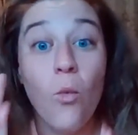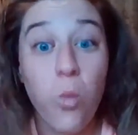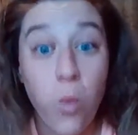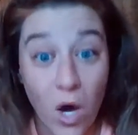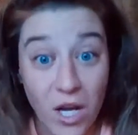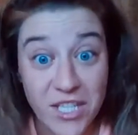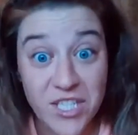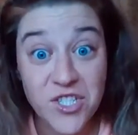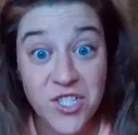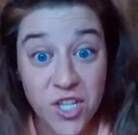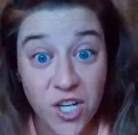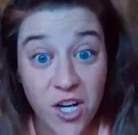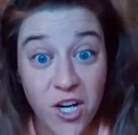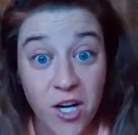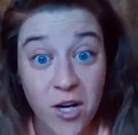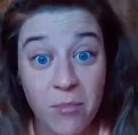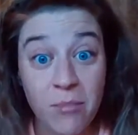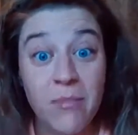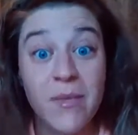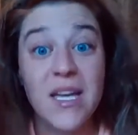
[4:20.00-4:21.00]
One
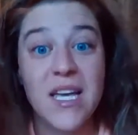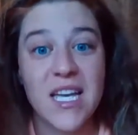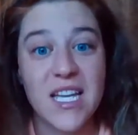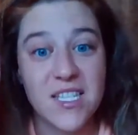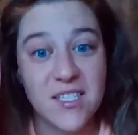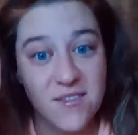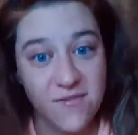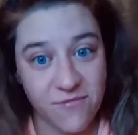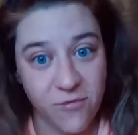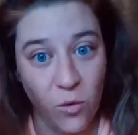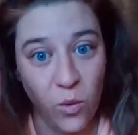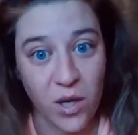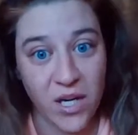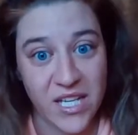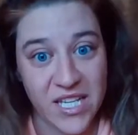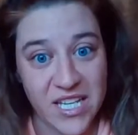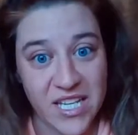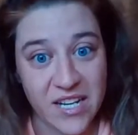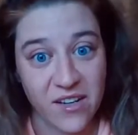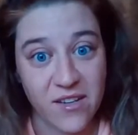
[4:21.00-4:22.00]
term is
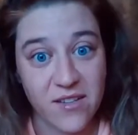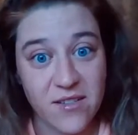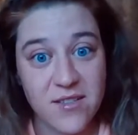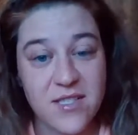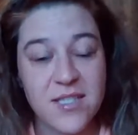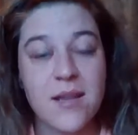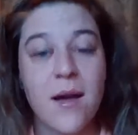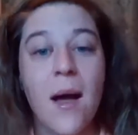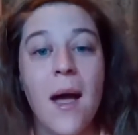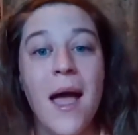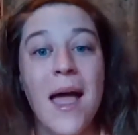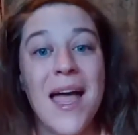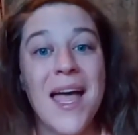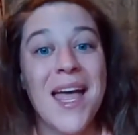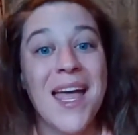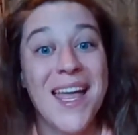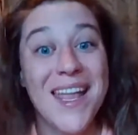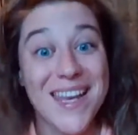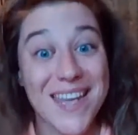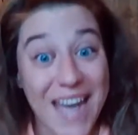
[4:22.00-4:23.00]
4 years.
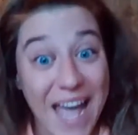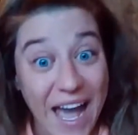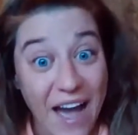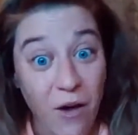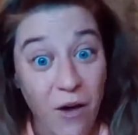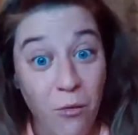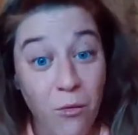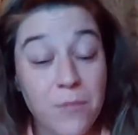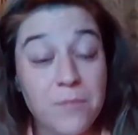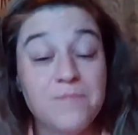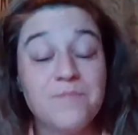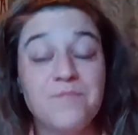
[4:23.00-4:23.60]
Now,